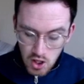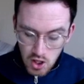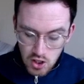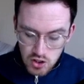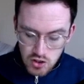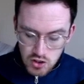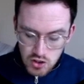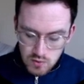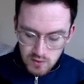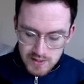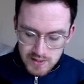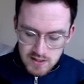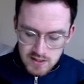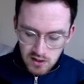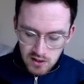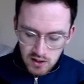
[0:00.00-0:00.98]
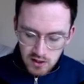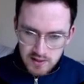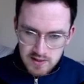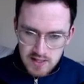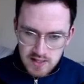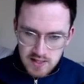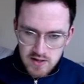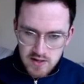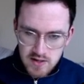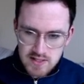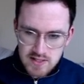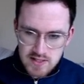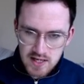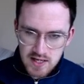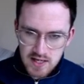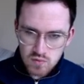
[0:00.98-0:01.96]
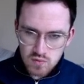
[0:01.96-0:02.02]
So let's look at how this kind of
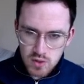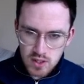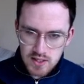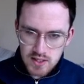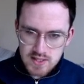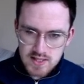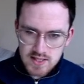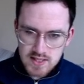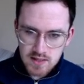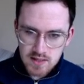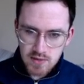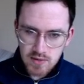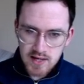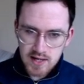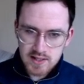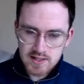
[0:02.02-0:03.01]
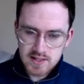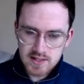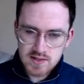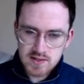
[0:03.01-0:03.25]
works then in practice.